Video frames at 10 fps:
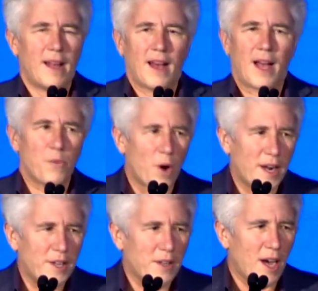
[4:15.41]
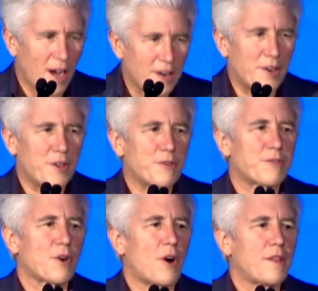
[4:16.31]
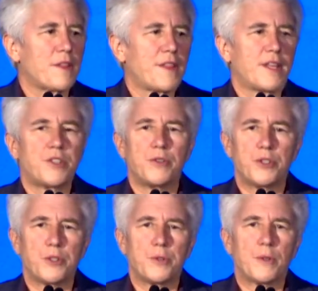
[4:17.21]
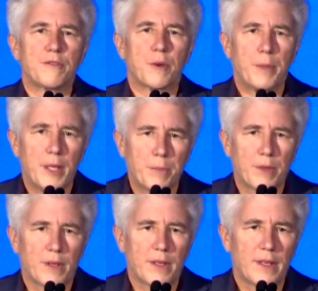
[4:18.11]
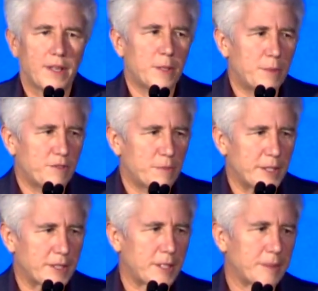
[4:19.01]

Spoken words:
I want to honor you for all the things you do for people in the movement.